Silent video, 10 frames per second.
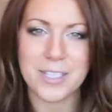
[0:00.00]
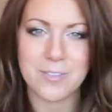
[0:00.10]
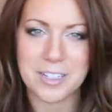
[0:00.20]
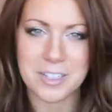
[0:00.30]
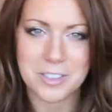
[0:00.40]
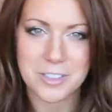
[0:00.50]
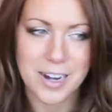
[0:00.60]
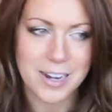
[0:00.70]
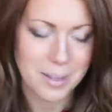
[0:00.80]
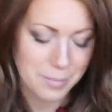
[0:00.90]
best friend in
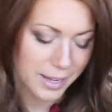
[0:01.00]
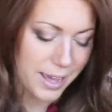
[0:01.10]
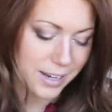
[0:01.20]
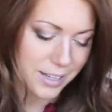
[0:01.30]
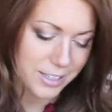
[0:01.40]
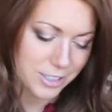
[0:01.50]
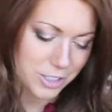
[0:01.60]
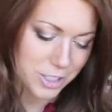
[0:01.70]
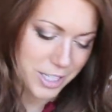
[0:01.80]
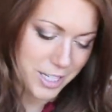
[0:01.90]
Australia, Michaela,
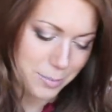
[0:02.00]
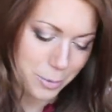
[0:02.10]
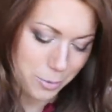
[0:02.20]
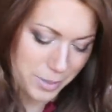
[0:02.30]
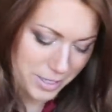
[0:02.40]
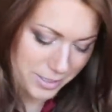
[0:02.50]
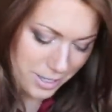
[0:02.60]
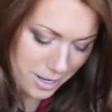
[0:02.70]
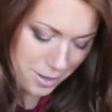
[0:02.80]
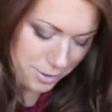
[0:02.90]
she bought me
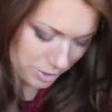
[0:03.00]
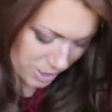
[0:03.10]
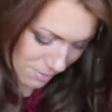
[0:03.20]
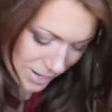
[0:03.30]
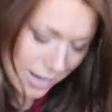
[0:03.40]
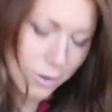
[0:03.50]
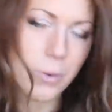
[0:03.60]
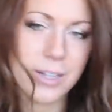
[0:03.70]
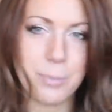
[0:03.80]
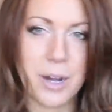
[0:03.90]
this. She, Michaela
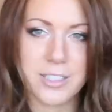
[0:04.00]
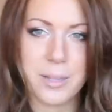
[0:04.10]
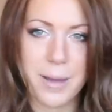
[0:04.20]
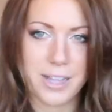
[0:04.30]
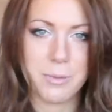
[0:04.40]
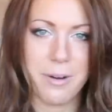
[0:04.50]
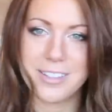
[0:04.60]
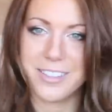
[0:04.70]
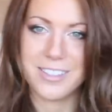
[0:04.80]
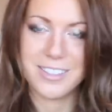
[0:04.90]
always buys the best
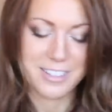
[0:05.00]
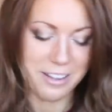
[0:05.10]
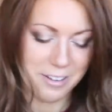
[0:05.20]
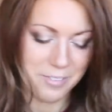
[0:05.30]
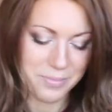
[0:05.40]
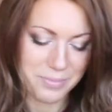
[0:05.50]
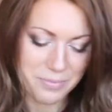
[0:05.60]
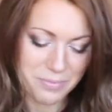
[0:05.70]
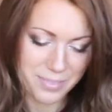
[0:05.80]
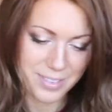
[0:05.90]
presents. Um,
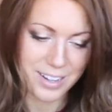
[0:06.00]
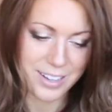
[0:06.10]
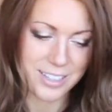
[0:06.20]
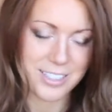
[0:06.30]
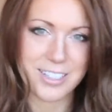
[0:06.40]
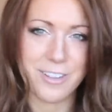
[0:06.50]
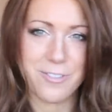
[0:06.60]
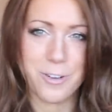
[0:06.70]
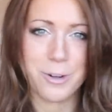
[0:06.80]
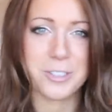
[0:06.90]
and
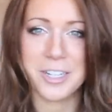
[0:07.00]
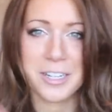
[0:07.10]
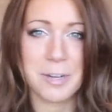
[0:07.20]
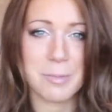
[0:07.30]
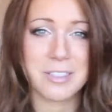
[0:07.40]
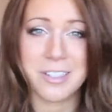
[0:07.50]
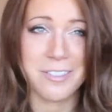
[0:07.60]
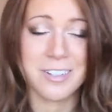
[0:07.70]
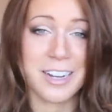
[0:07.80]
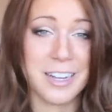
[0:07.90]
if you're watching, I miss
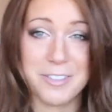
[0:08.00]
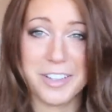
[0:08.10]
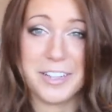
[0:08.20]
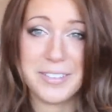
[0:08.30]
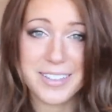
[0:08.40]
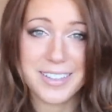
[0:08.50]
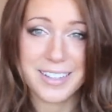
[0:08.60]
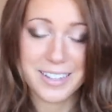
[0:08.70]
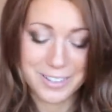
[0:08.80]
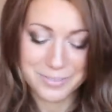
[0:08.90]
you and I love you.
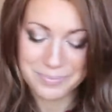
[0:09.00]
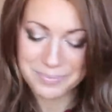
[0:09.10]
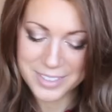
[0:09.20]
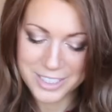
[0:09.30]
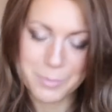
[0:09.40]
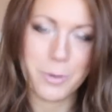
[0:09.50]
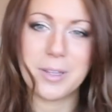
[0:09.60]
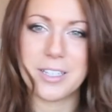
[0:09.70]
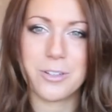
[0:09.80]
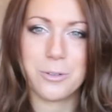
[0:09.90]
Um, she bought
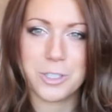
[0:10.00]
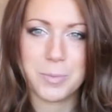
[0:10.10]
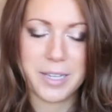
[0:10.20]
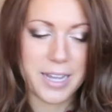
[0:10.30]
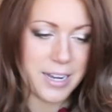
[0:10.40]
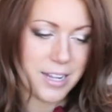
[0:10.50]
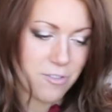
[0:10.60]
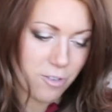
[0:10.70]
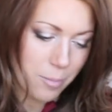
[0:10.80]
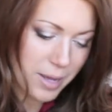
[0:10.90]
me this gorgeous
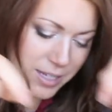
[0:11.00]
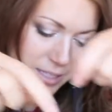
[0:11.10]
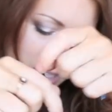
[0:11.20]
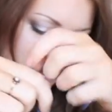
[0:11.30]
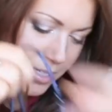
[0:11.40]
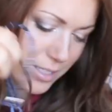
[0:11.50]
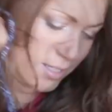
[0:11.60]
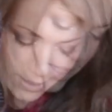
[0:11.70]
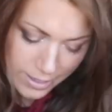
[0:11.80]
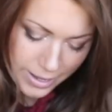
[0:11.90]
bikini from
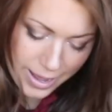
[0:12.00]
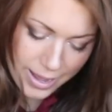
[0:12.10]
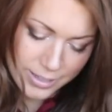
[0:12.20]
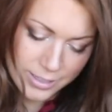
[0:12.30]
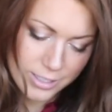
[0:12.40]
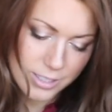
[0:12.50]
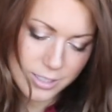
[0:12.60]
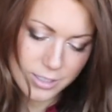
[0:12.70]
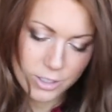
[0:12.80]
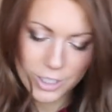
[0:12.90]
Insight and
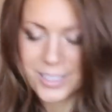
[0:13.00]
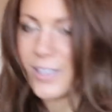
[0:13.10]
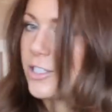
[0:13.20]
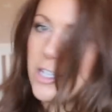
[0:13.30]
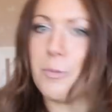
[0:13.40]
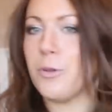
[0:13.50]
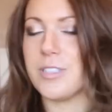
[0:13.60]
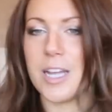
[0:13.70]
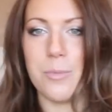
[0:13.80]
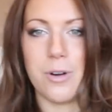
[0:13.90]
she said that she's bought
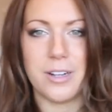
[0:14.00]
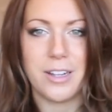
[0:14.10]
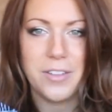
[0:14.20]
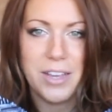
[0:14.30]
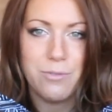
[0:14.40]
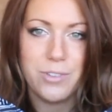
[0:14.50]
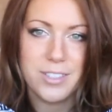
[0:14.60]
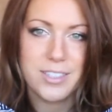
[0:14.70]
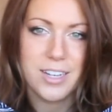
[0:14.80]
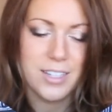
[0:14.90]
the same one in like the
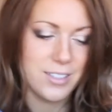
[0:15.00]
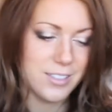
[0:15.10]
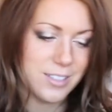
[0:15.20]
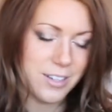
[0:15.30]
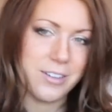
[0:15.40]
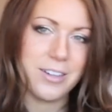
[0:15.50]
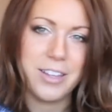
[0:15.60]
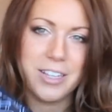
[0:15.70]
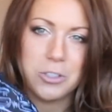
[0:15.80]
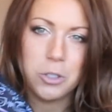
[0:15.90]
inverse colours so I
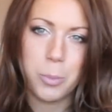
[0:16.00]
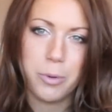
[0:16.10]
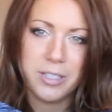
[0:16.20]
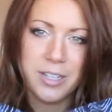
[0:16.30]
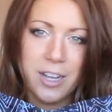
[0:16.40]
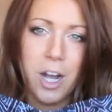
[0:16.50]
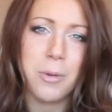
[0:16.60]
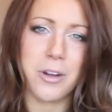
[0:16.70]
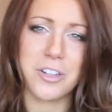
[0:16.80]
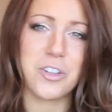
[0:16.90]
think it's so pretty.
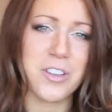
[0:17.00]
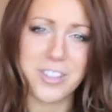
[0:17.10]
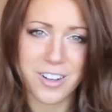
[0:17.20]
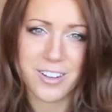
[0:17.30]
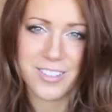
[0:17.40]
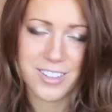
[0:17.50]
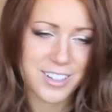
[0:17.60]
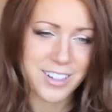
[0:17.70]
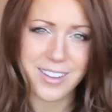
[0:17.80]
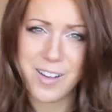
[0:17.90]
I'm not going to try this on
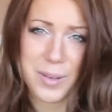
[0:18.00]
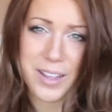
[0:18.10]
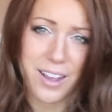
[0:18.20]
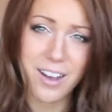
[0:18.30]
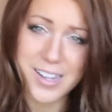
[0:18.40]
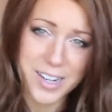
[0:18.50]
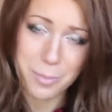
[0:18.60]
because that would be highly